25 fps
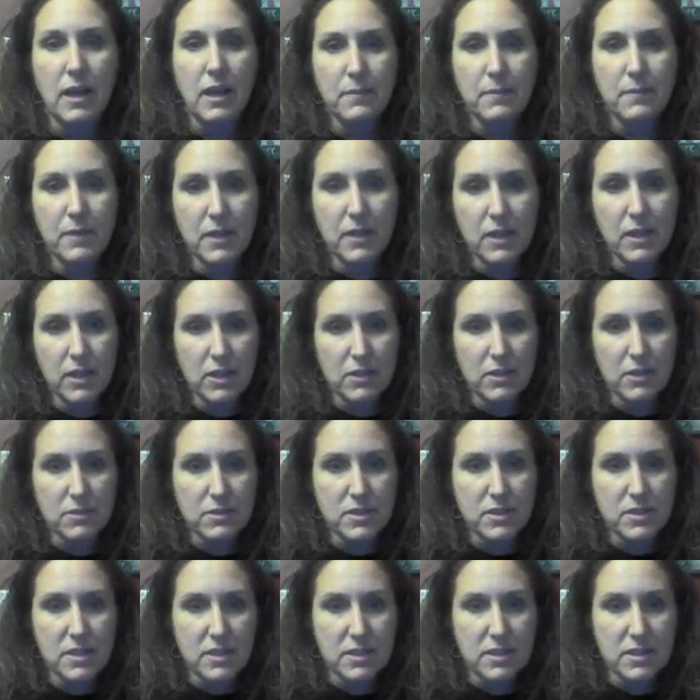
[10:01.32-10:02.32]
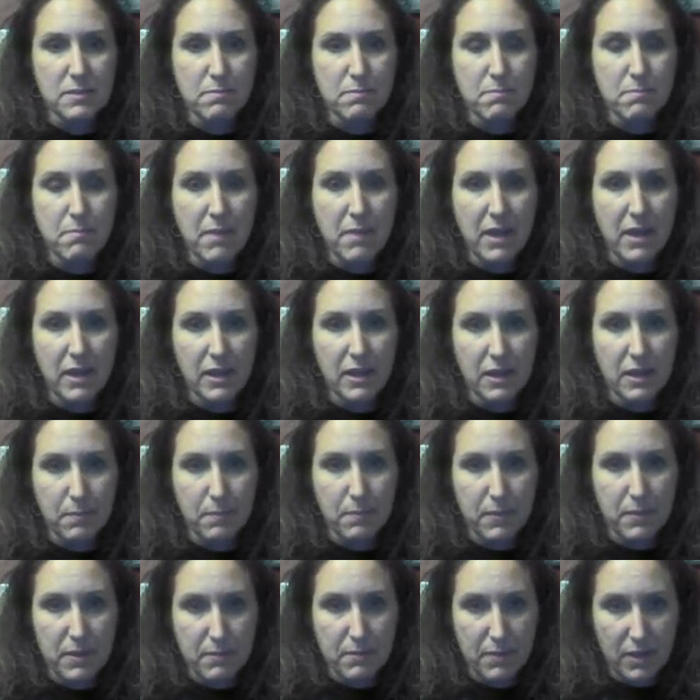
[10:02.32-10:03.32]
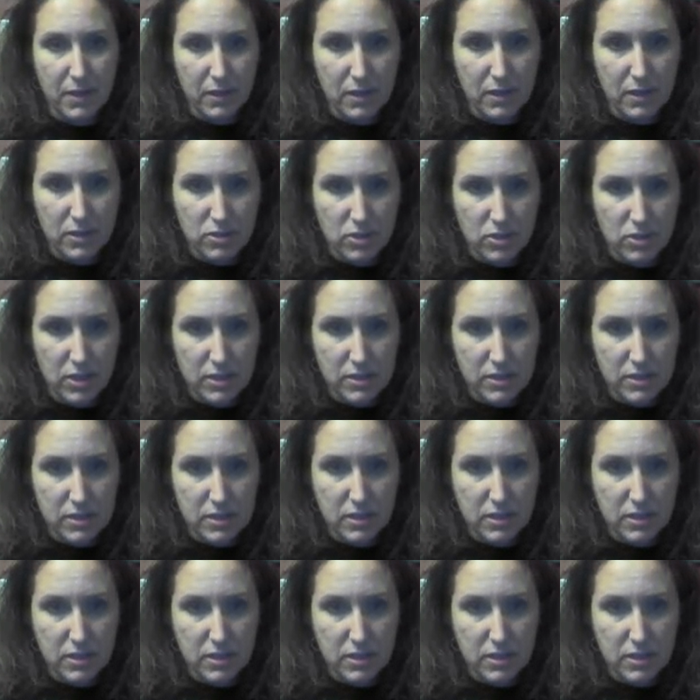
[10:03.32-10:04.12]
I'm going to use this made up email address.